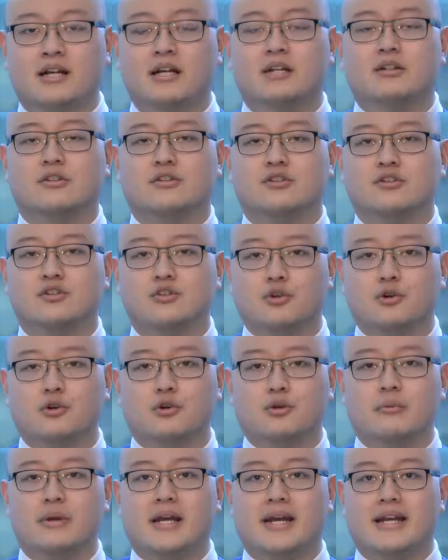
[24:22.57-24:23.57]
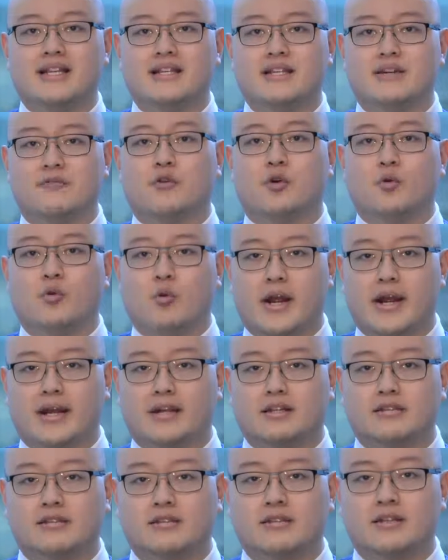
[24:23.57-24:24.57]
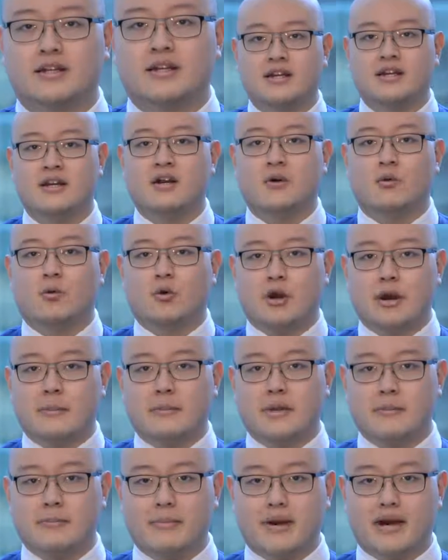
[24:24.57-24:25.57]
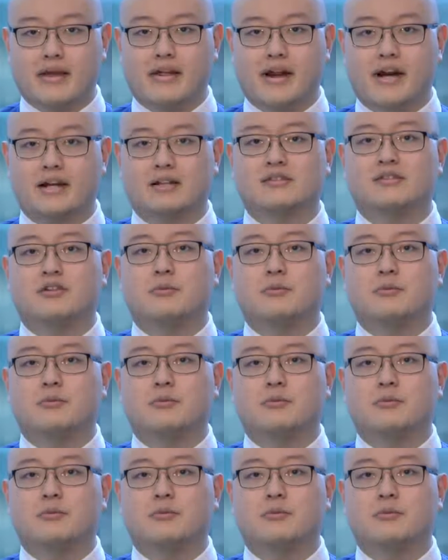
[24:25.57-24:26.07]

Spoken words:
consume in different ways. What do I mean by that?